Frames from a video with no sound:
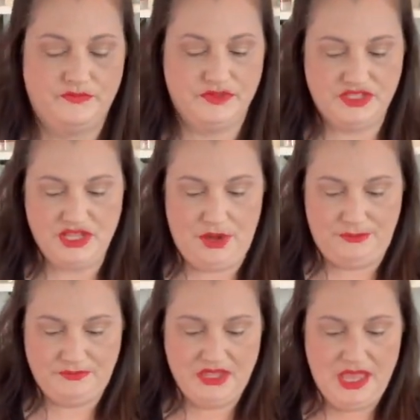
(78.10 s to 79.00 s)
So
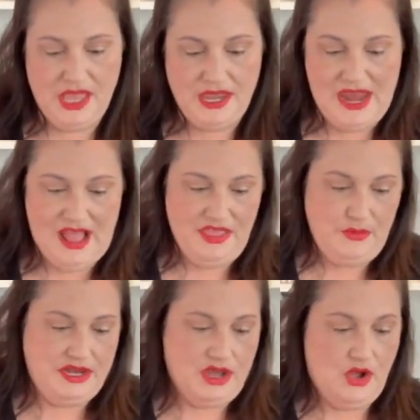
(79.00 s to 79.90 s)
now that
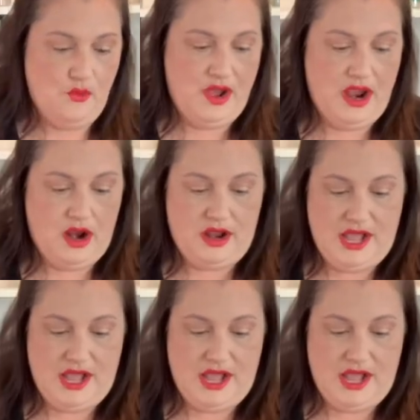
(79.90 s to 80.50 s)
we know where our